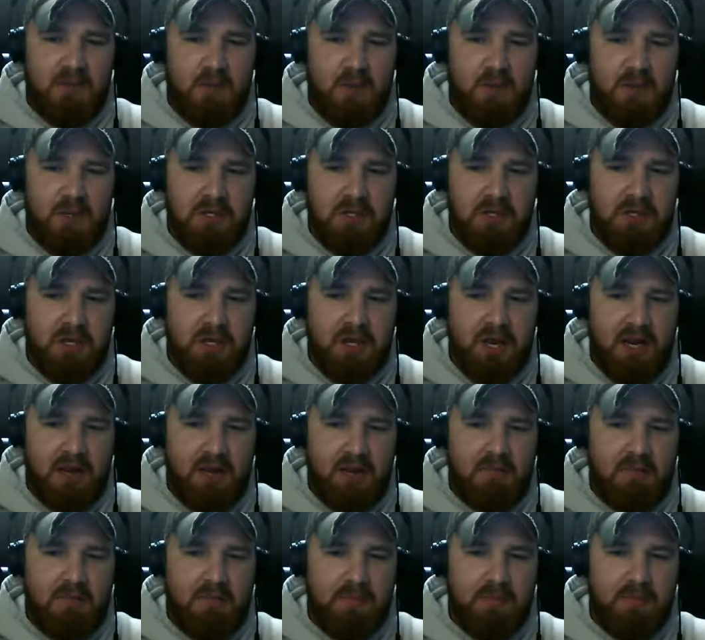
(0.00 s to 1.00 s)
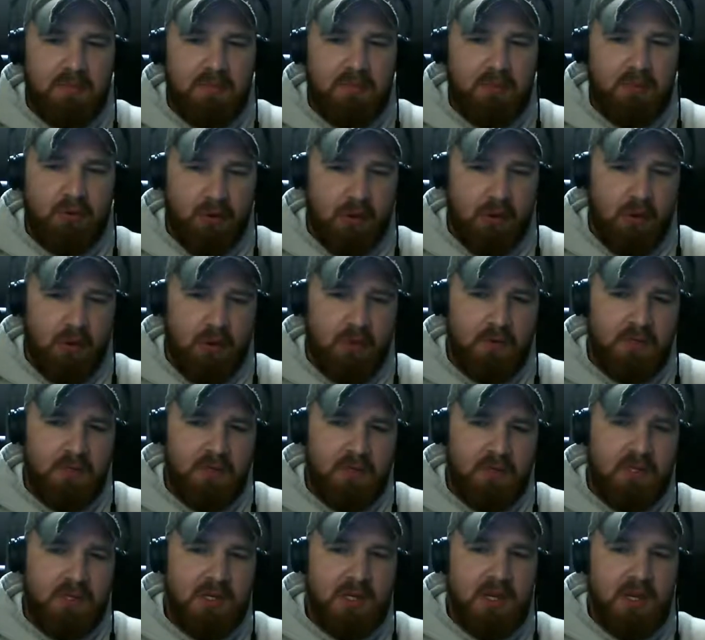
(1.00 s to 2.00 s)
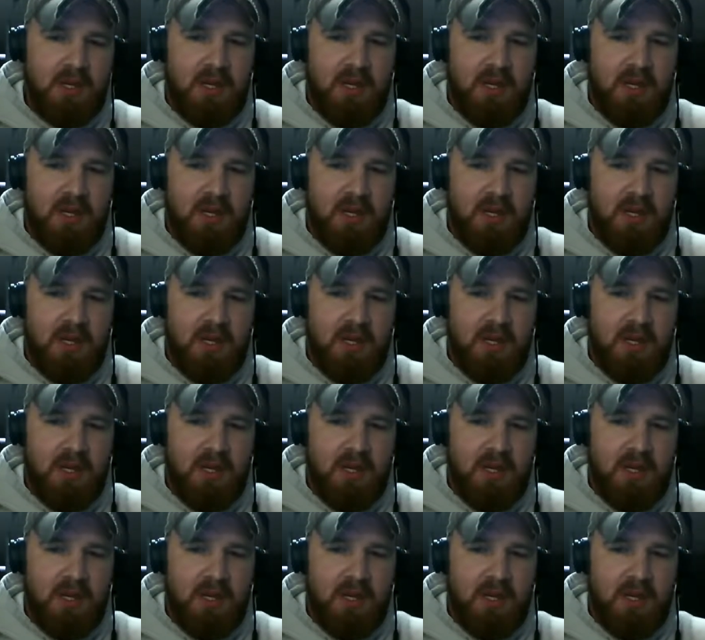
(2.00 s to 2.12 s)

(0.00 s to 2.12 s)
which improves